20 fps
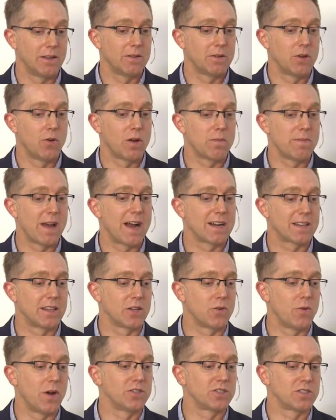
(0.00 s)
going back to
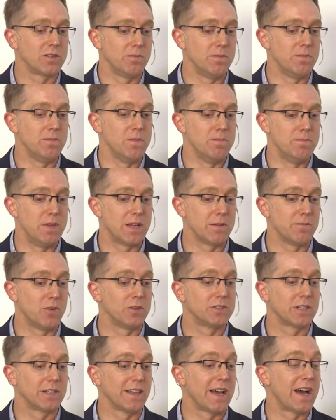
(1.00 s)
the question of being
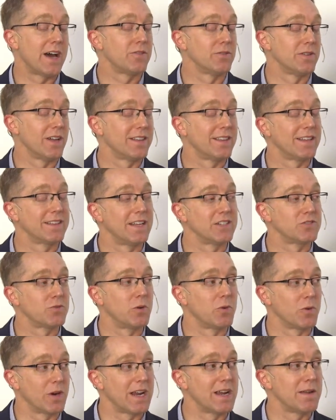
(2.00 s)
multilateral, I think that's
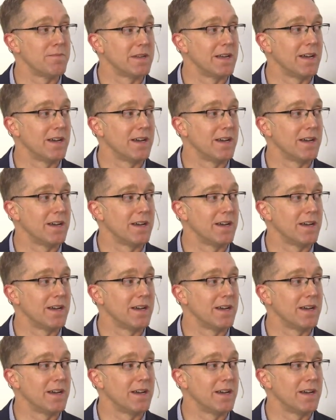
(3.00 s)
what we're aiming